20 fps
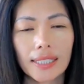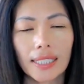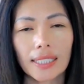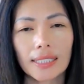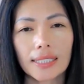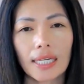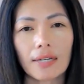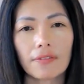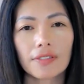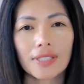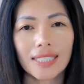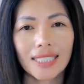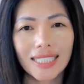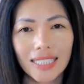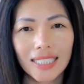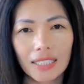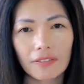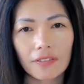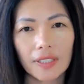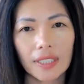eggs have
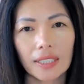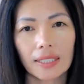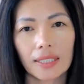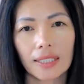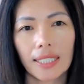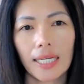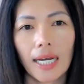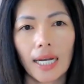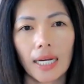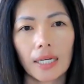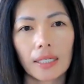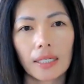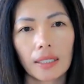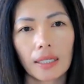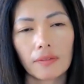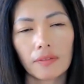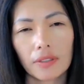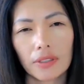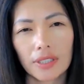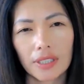significantly higher
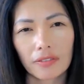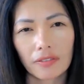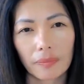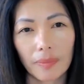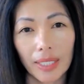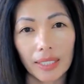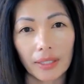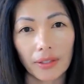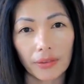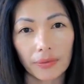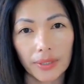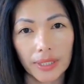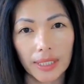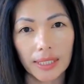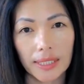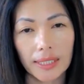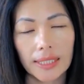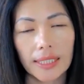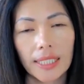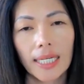levels of
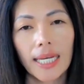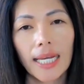omega-3s